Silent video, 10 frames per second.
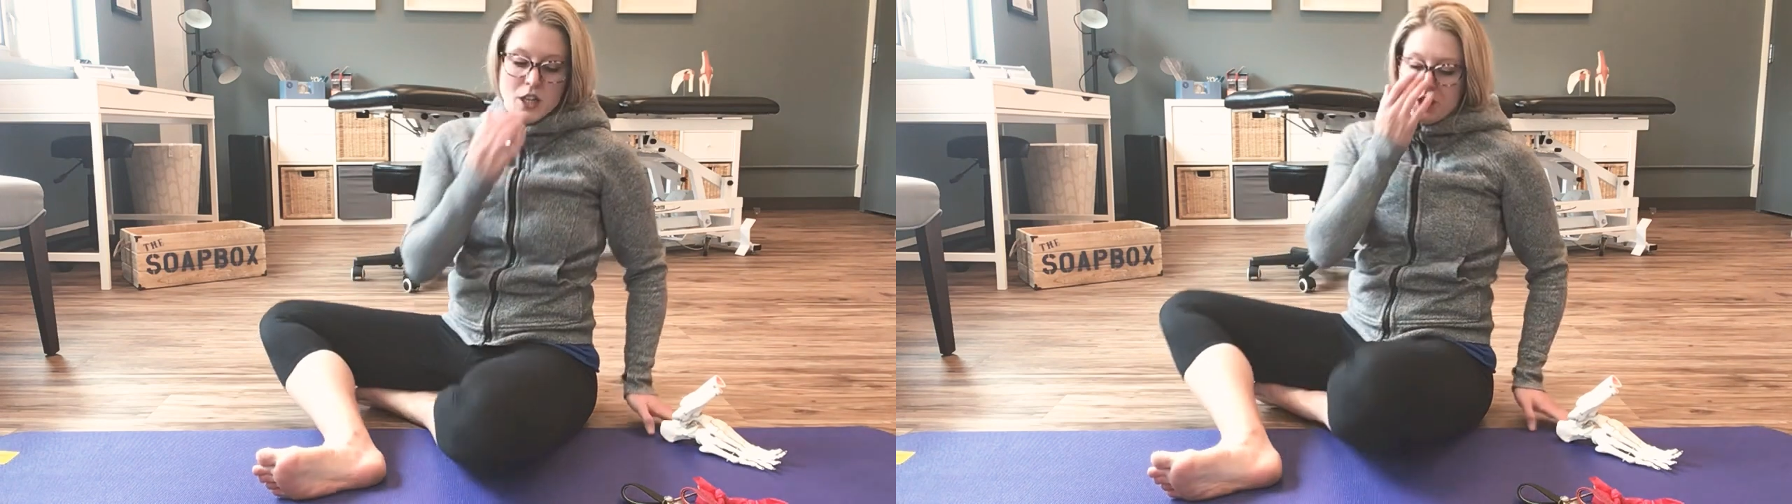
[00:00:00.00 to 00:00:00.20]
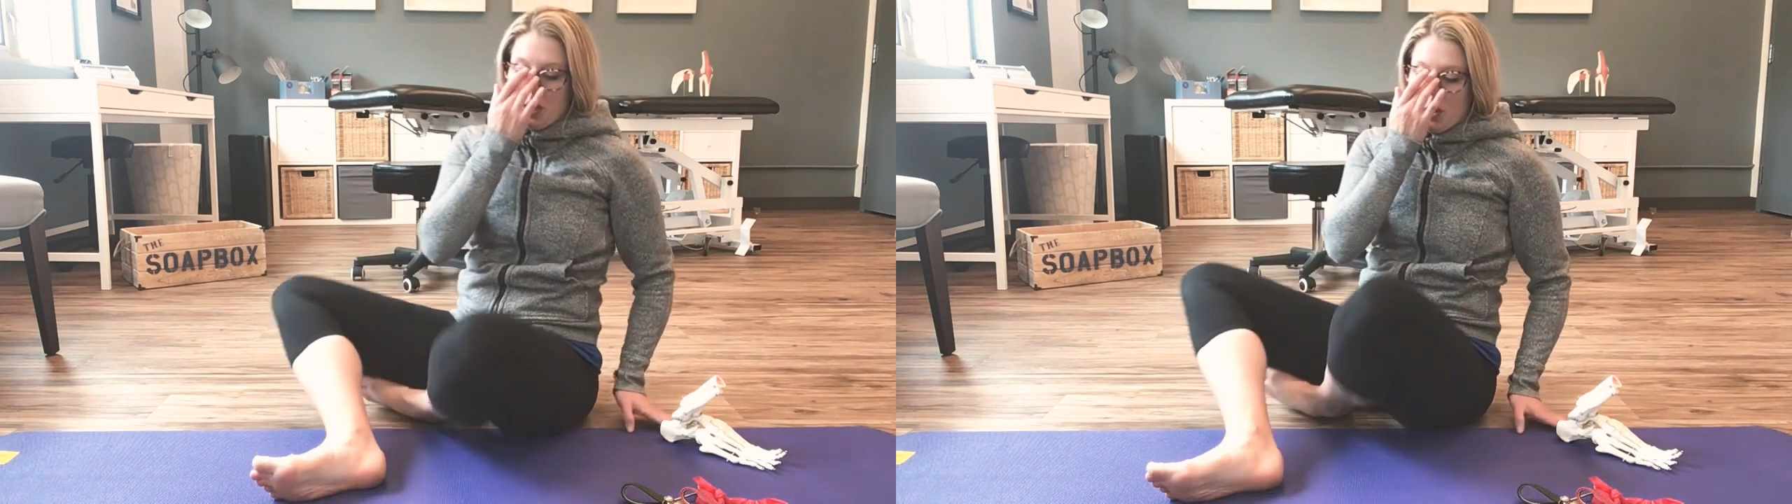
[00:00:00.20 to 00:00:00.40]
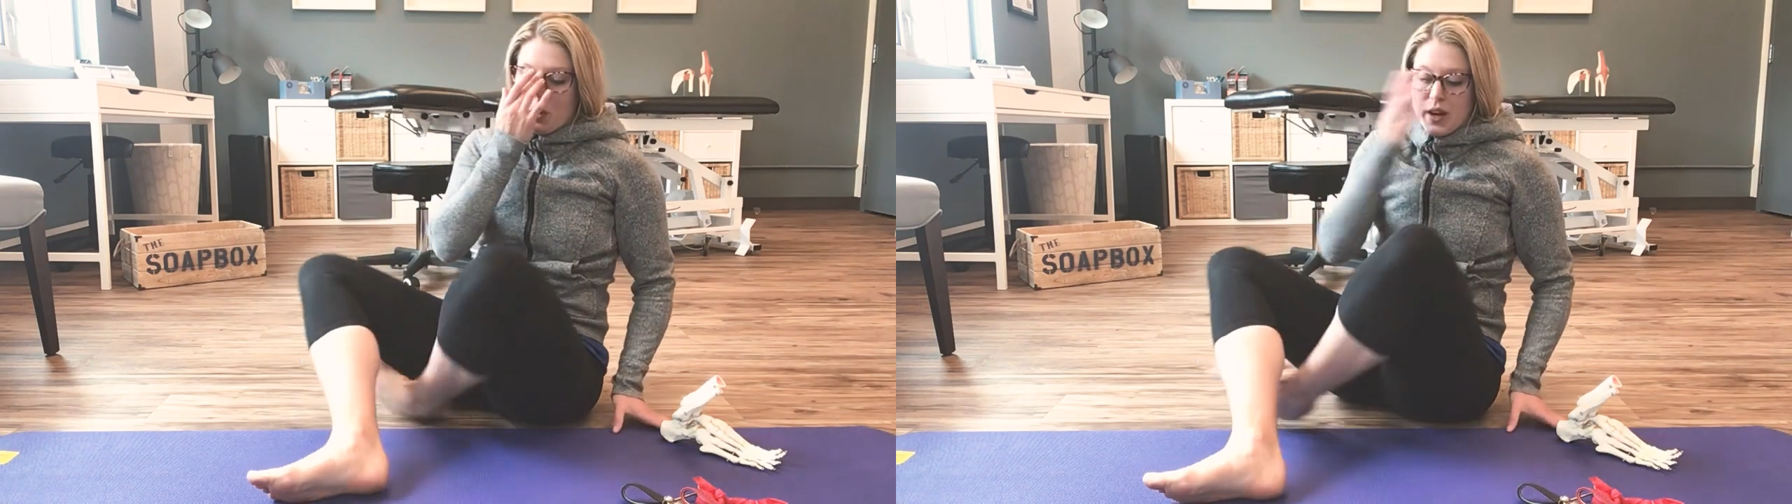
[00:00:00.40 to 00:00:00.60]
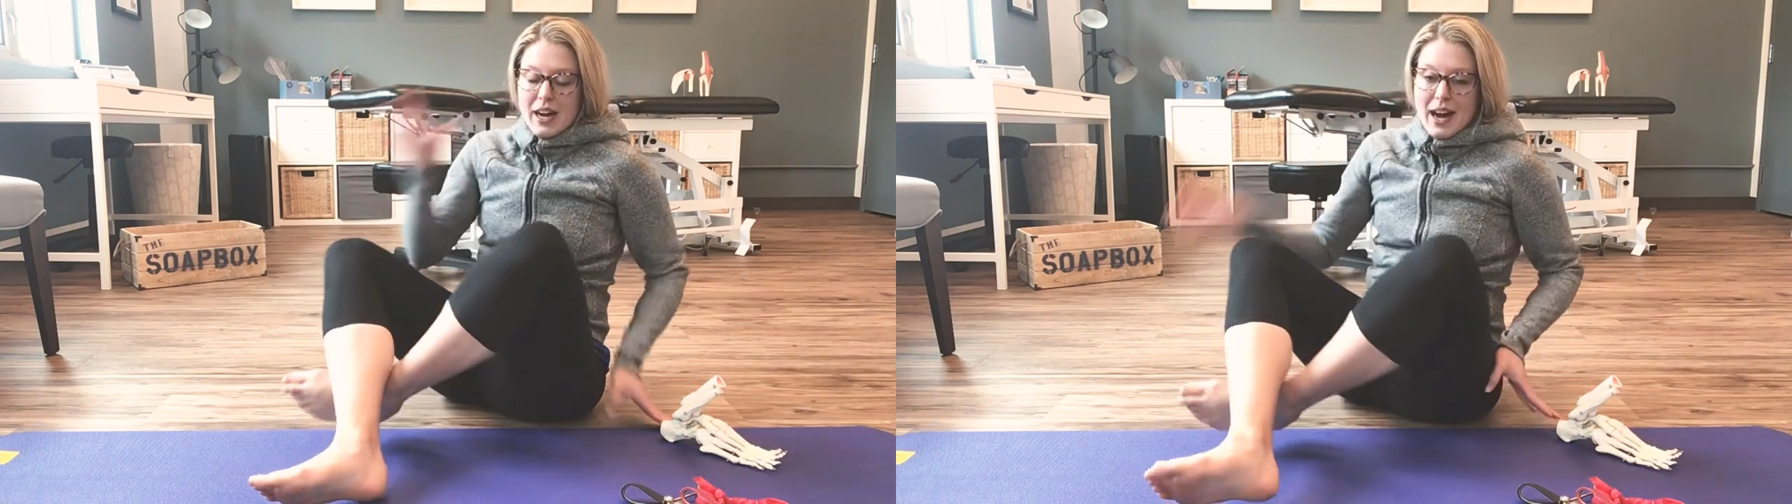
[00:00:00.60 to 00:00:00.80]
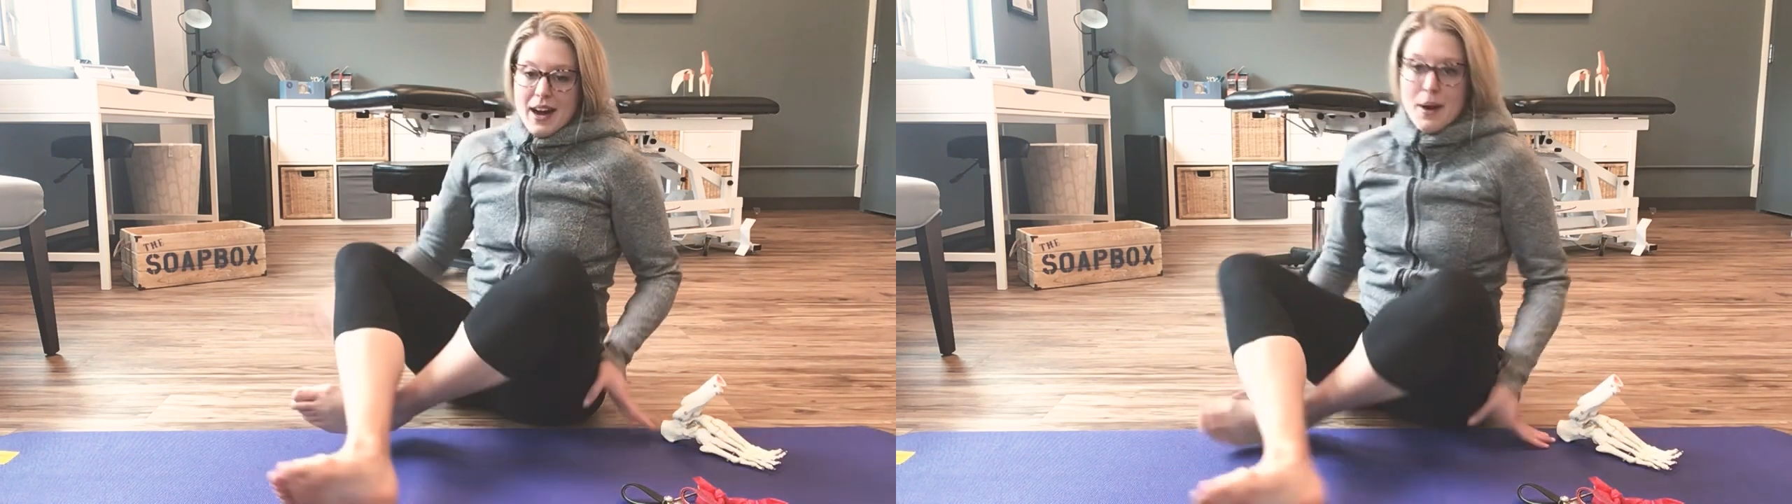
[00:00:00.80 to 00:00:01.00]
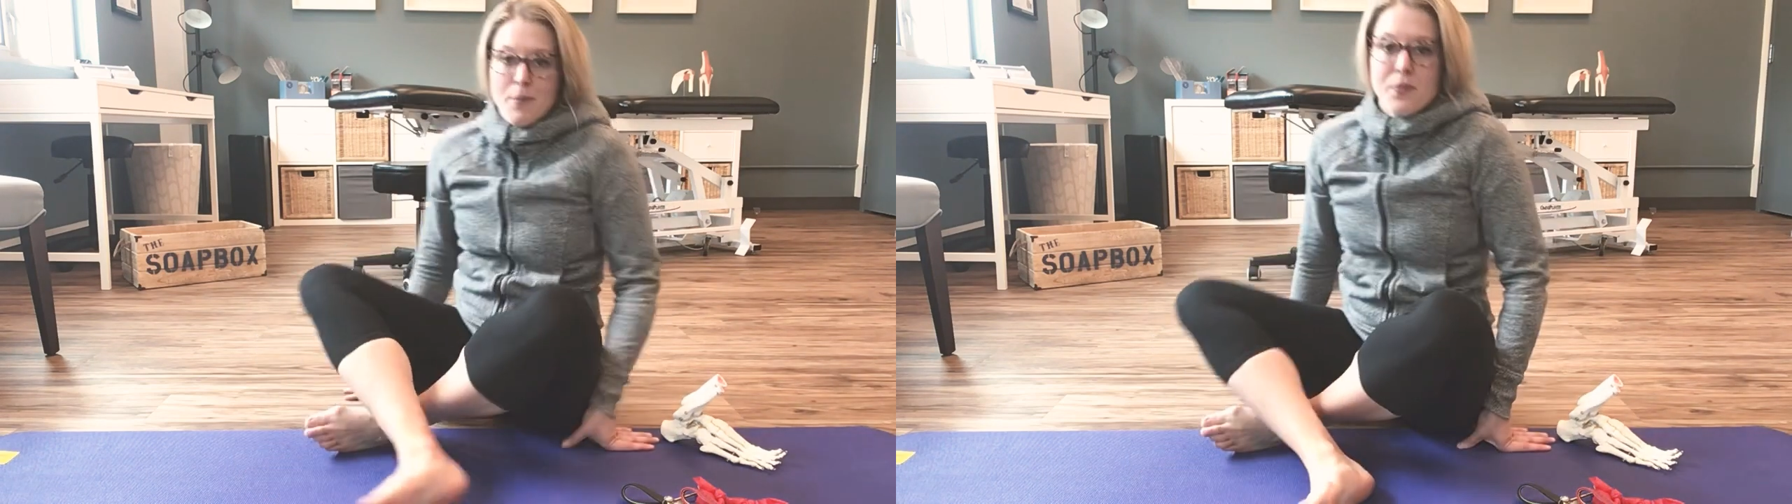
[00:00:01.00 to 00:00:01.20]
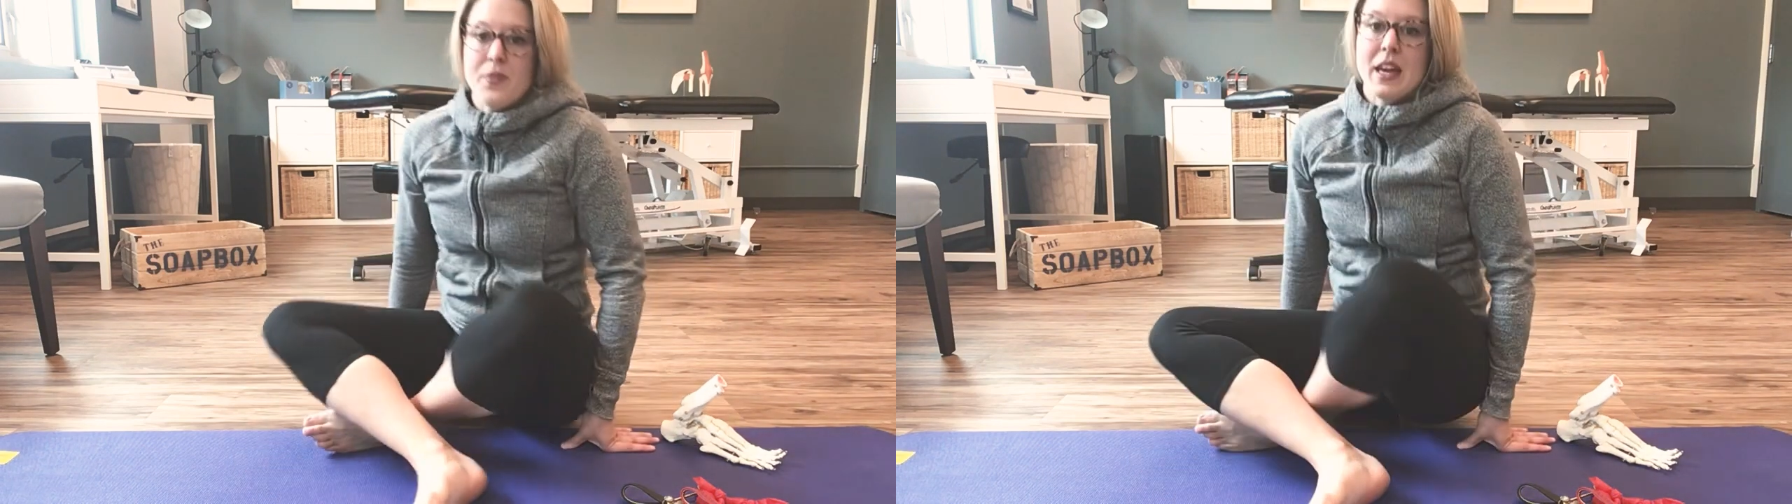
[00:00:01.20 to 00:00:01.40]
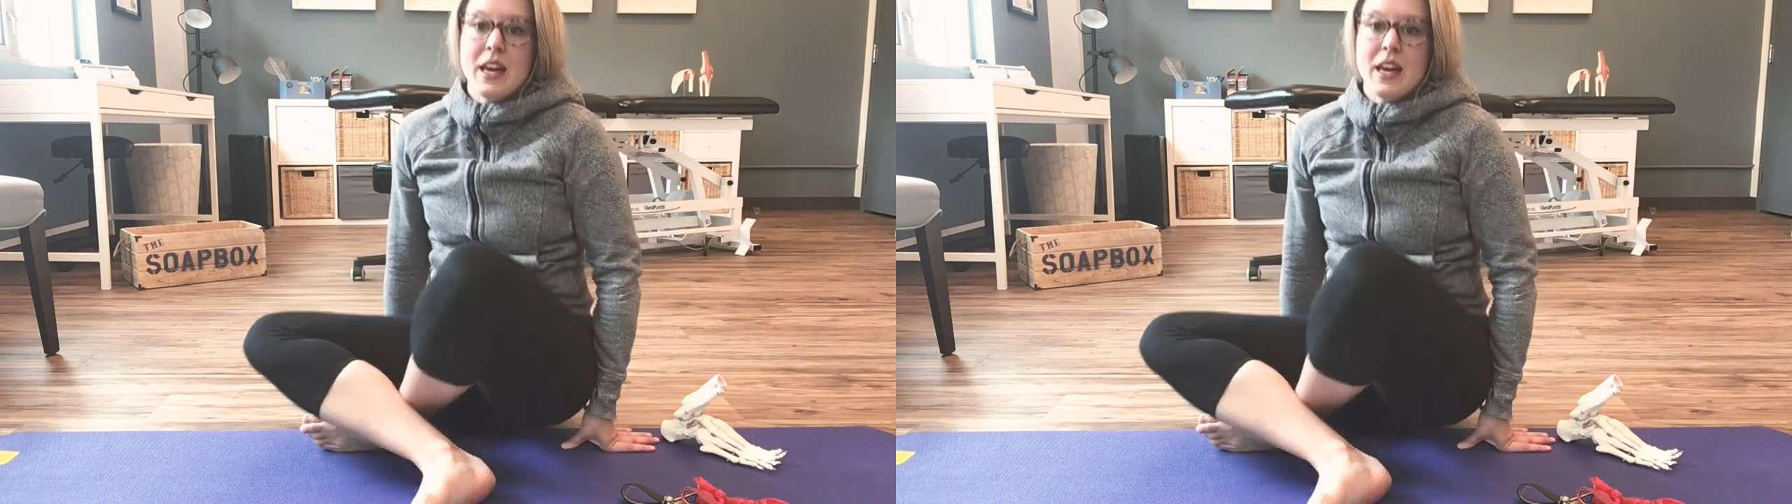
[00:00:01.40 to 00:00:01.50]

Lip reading: So I